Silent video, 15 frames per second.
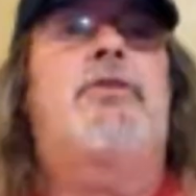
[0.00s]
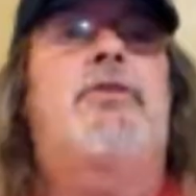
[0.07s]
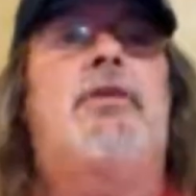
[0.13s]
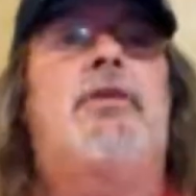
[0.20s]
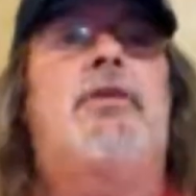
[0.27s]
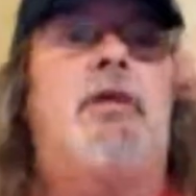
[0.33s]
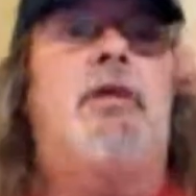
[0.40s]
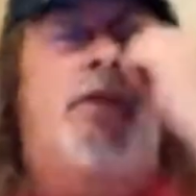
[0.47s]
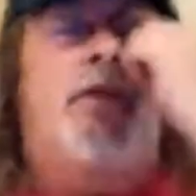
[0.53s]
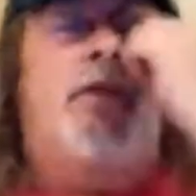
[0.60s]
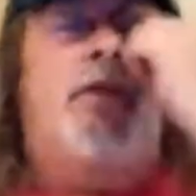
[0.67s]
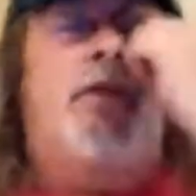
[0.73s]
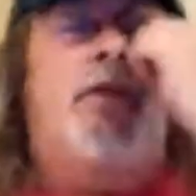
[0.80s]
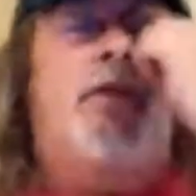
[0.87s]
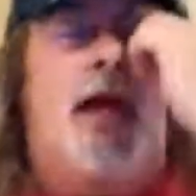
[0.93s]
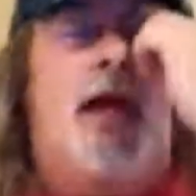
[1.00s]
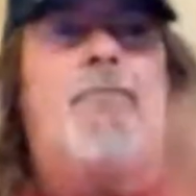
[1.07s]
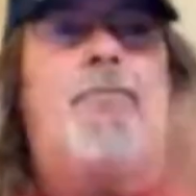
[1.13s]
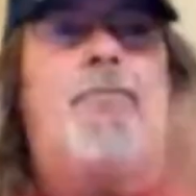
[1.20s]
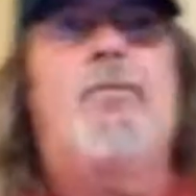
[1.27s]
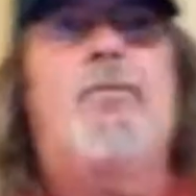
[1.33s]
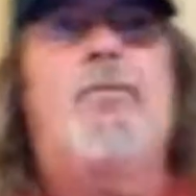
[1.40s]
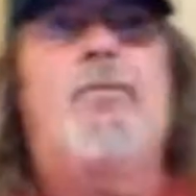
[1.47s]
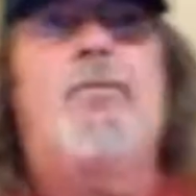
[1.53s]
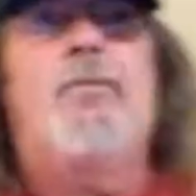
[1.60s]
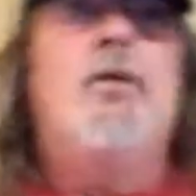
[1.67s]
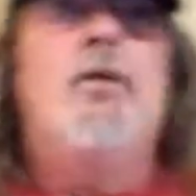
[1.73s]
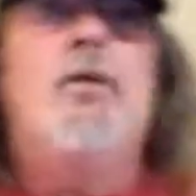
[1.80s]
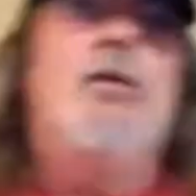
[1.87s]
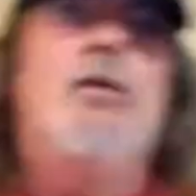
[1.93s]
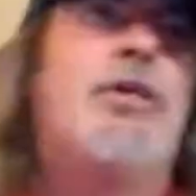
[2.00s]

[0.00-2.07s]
another line. When you